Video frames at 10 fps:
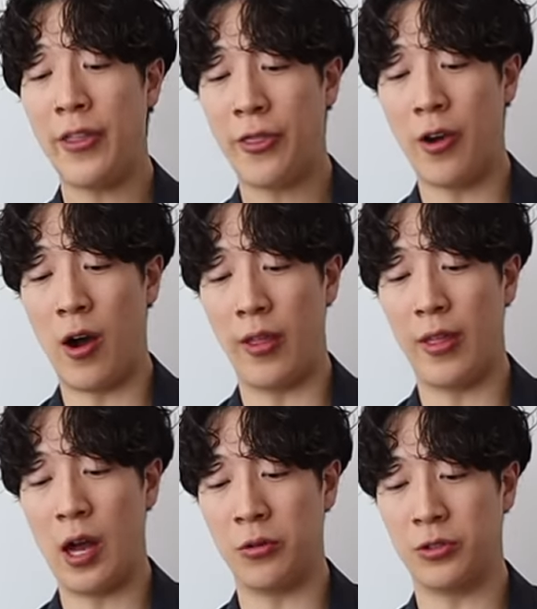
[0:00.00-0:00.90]

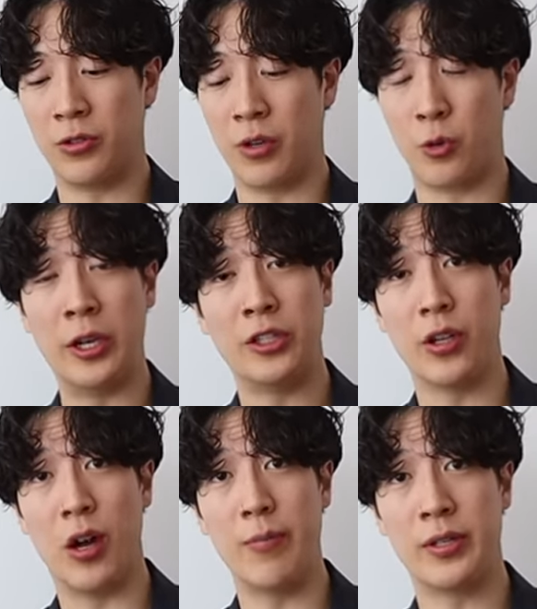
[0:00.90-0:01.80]
thought I was doing a great
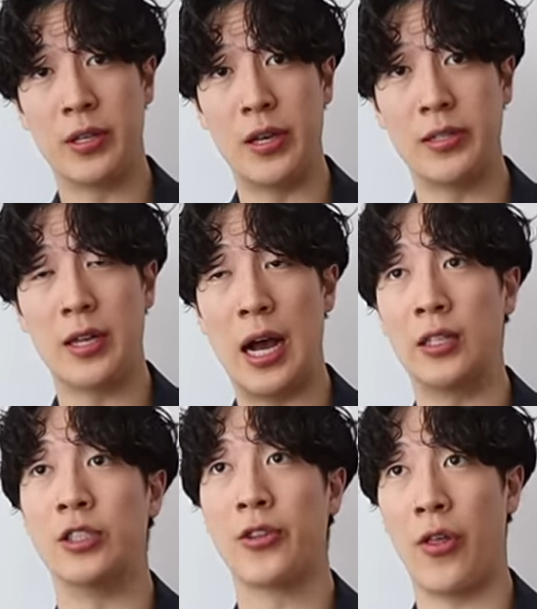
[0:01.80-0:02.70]
job because I
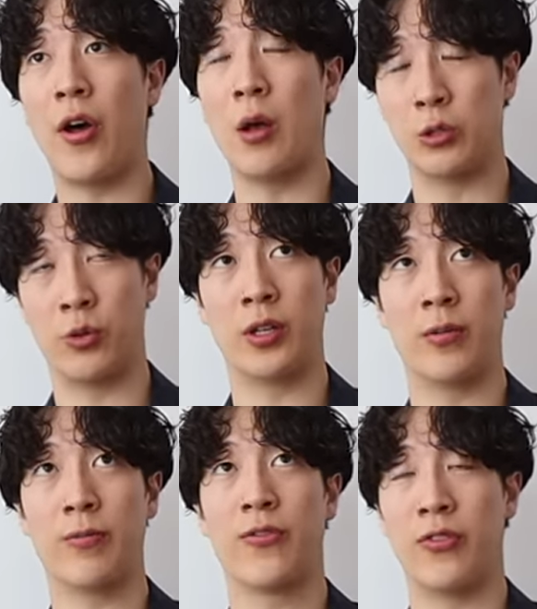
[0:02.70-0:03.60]
just thought I was doing
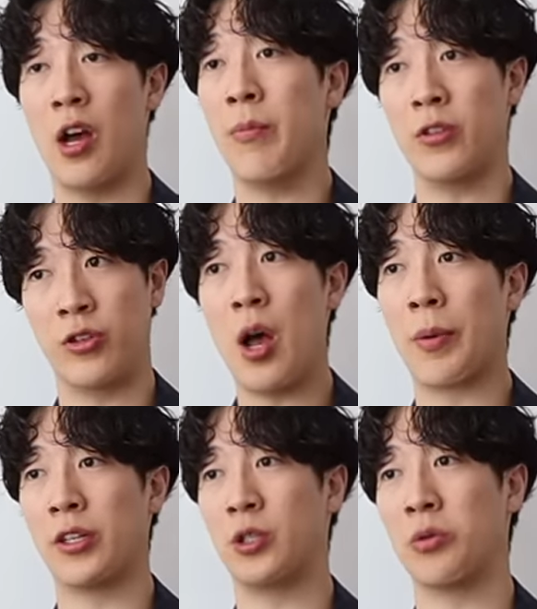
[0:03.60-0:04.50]
a phenomenal job
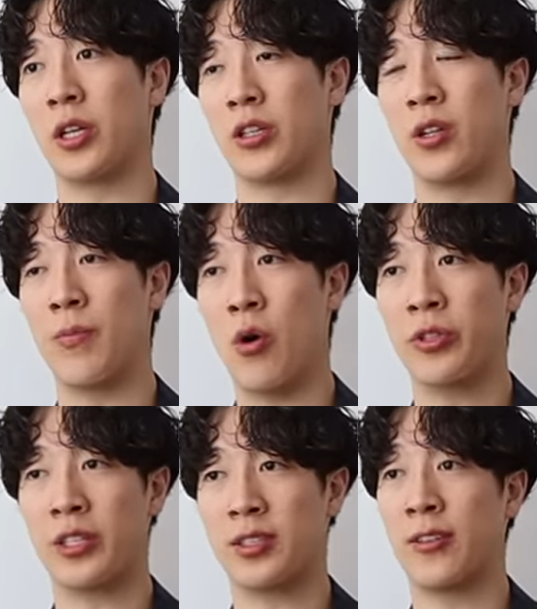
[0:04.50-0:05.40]
because she was like, you know,
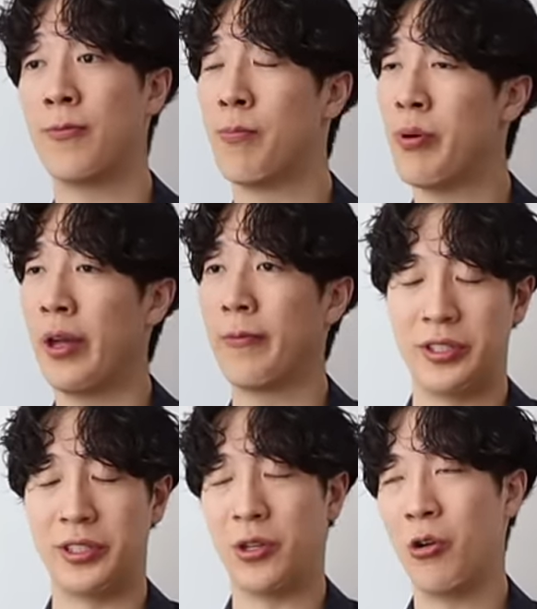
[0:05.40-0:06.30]
moaning and stuff. But, but
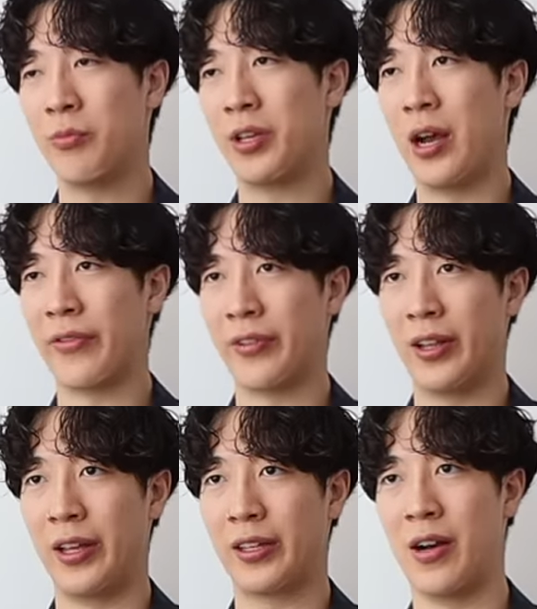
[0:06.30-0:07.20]
she told me after
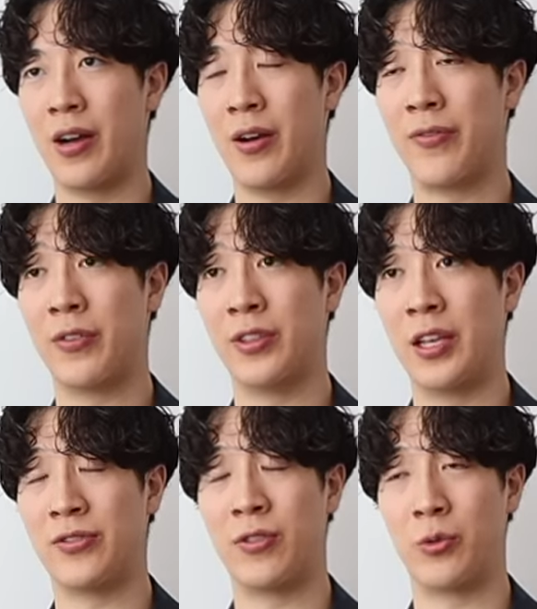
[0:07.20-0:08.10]
like uh, a few
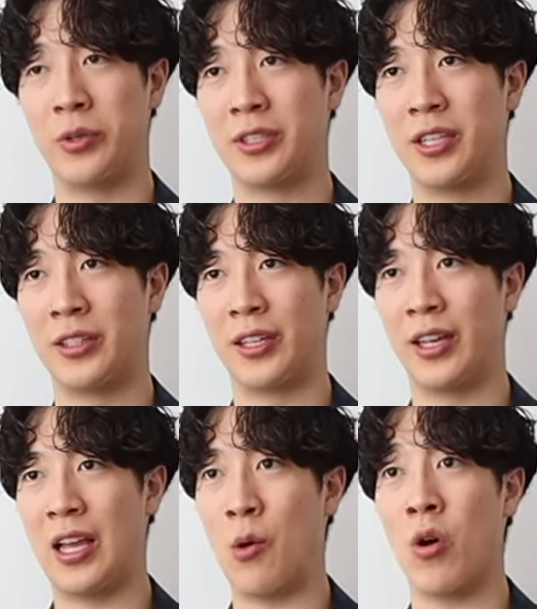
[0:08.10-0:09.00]
days, few weeks saying that,
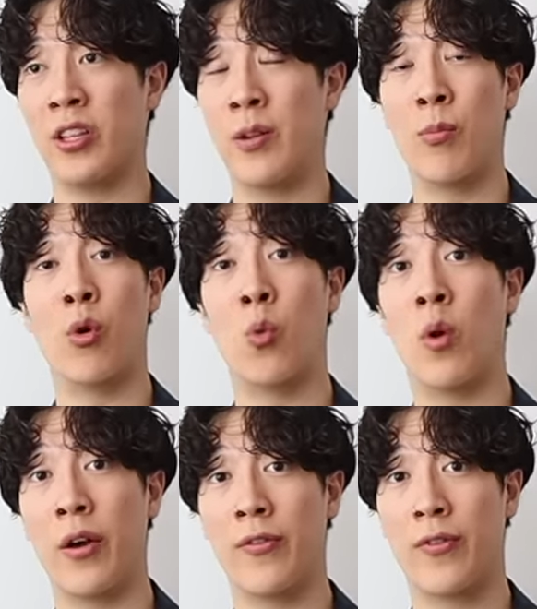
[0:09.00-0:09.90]
hey, I wanted it more
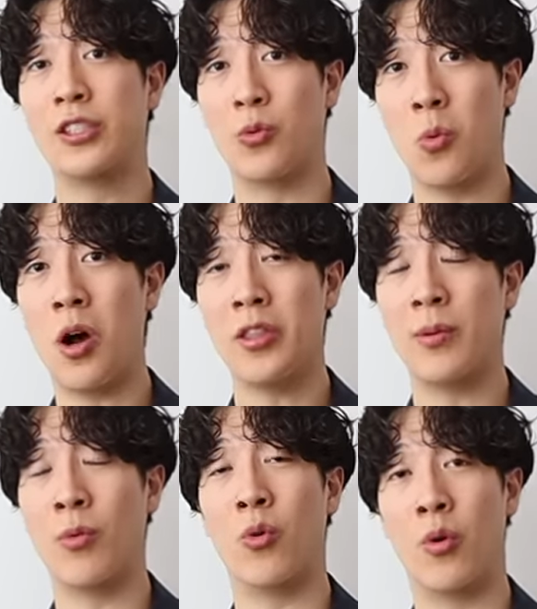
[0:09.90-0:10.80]
rough. She wanted
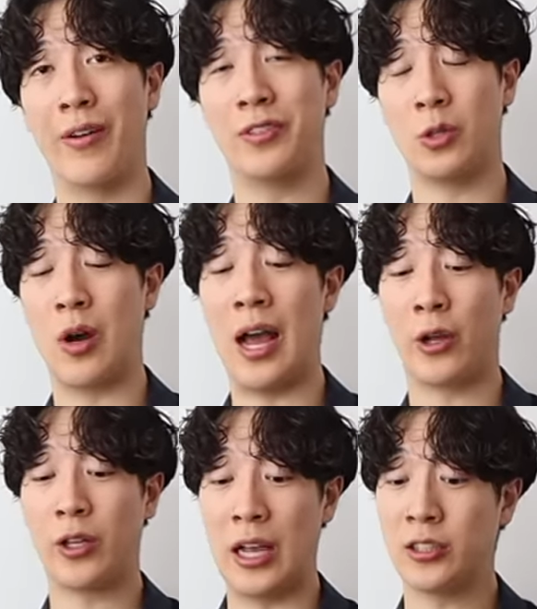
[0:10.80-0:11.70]
it more rough. So
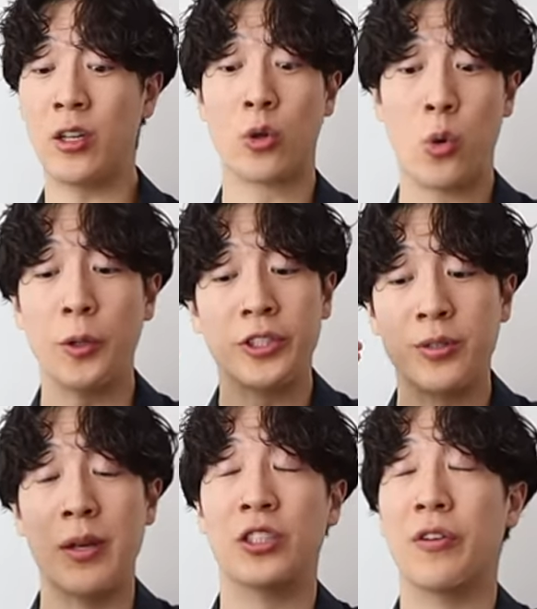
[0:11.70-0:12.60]
I, I started
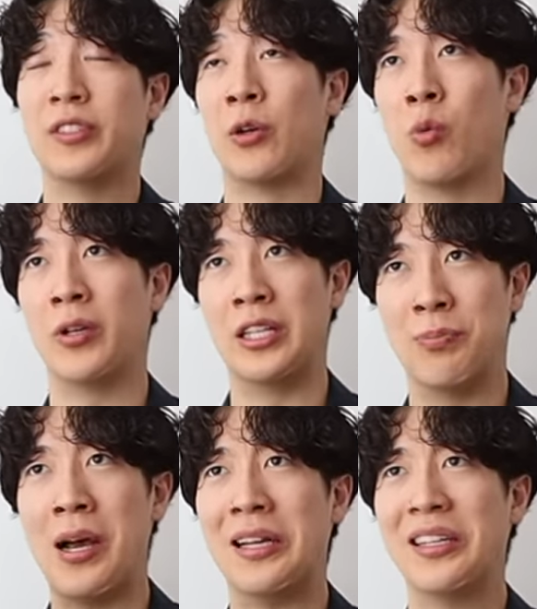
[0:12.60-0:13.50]
questioning myself saying, well, is
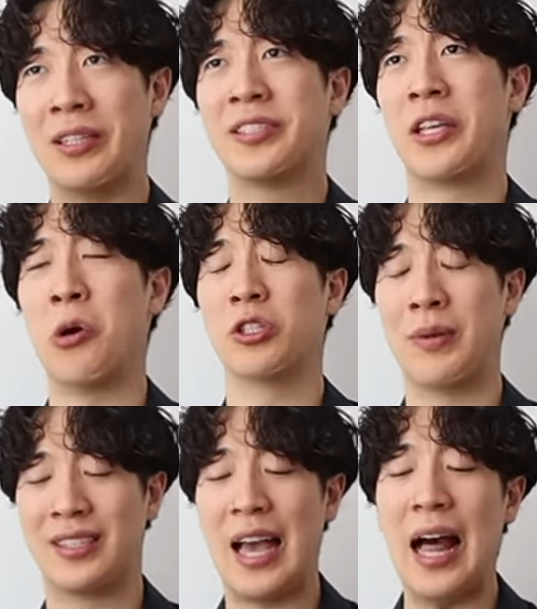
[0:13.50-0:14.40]
my, my skills,
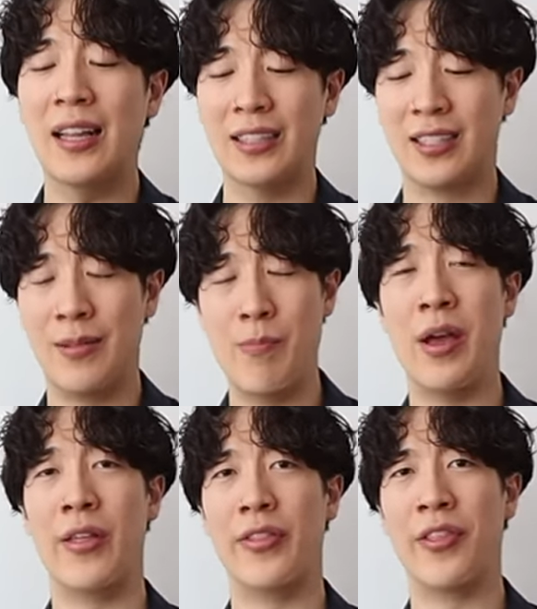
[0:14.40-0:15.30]
my talent in
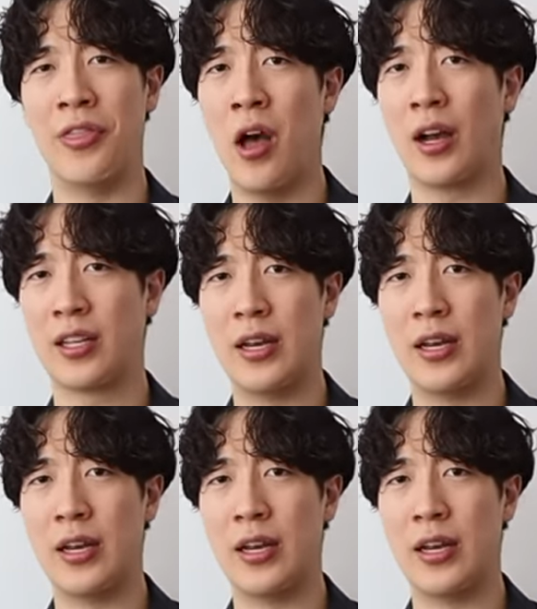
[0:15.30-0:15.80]
bed not